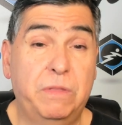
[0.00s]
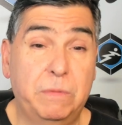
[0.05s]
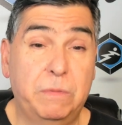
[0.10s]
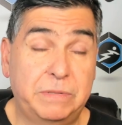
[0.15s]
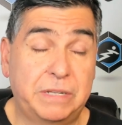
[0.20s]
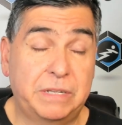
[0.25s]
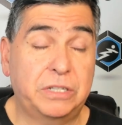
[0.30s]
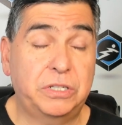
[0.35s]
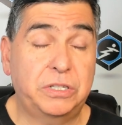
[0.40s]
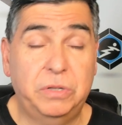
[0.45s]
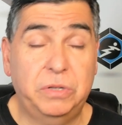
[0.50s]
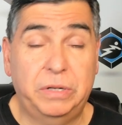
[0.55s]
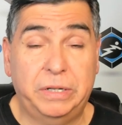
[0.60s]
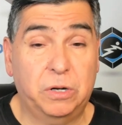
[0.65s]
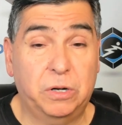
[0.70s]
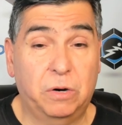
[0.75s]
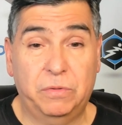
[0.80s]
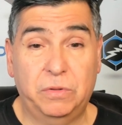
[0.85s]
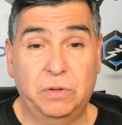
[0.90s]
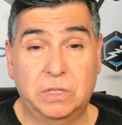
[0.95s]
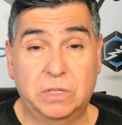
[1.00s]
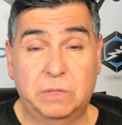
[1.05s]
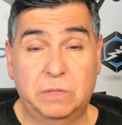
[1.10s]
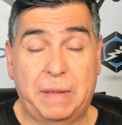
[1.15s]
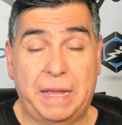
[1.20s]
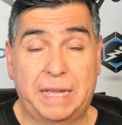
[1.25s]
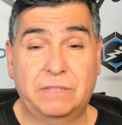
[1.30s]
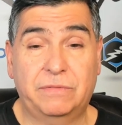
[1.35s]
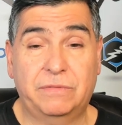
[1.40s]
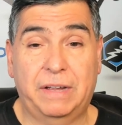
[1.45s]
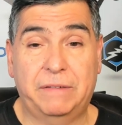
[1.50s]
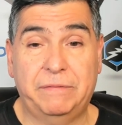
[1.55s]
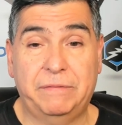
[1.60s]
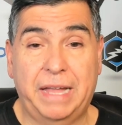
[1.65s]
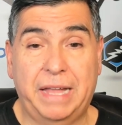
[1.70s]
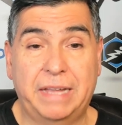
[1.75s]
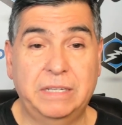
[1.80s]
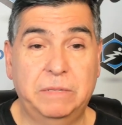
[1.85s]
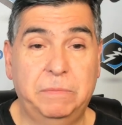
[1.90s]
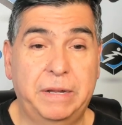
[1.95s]
percent shooting over those past five
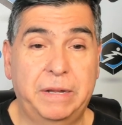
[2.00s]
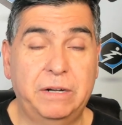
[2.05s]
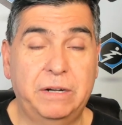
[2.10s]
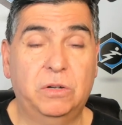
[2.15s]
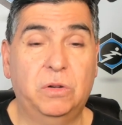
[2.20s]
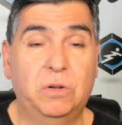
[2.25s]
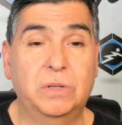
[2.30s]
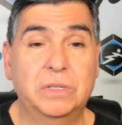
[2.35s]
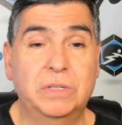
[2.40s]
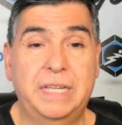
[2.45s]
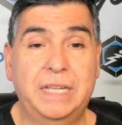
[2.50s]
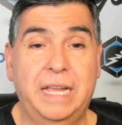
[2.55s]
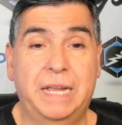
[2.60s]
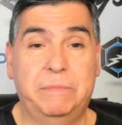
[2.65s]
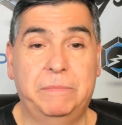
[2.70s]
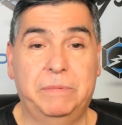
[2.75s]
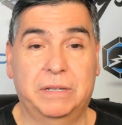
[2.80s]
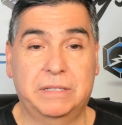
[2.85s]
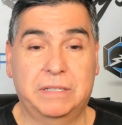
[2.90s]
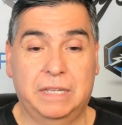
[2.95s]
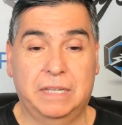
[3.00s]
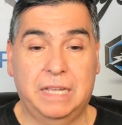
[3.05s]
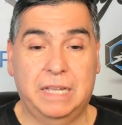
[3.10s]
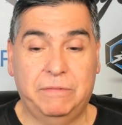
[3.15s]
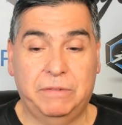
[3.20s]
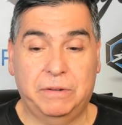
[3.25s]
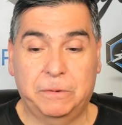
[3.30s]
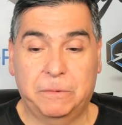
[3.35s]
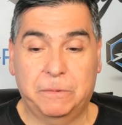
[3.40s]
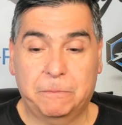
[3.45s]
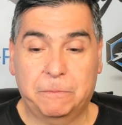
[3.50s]
games. Play here, Golden State, plus eleven.